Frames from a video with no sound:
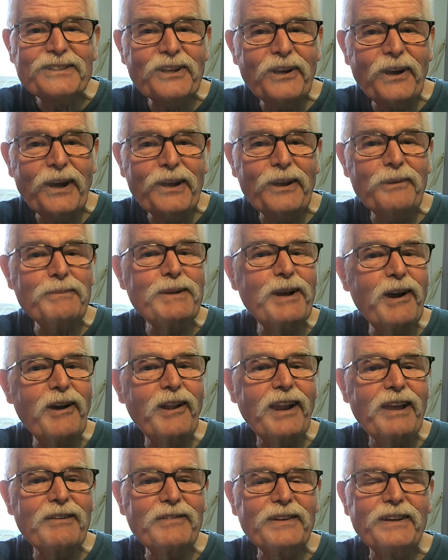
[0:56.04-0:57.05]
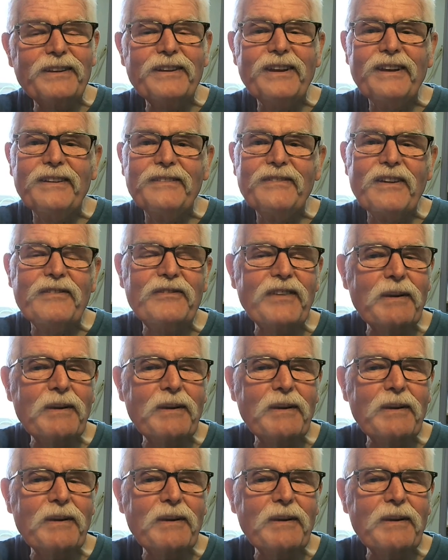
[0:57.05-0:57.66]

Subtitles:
So I hope you all have a